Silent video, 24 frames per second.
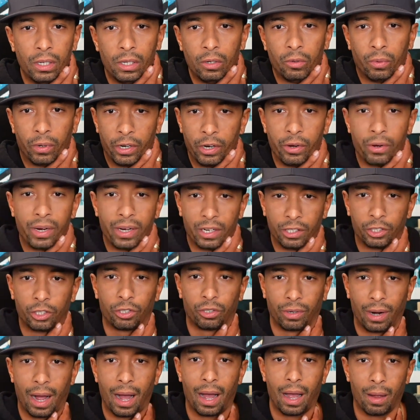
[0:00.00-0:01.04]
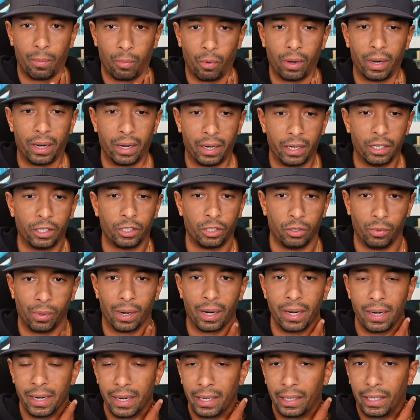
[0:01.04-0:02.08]
where you can describe what it is you are
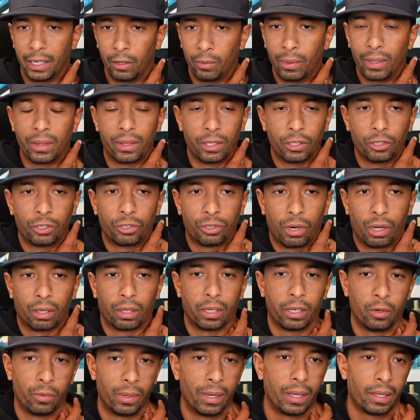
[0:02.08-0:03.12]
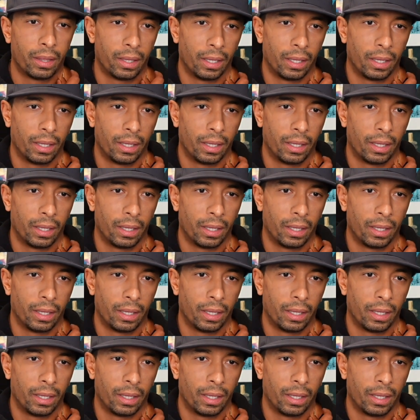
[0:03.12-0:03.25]
dealing with and struggling with.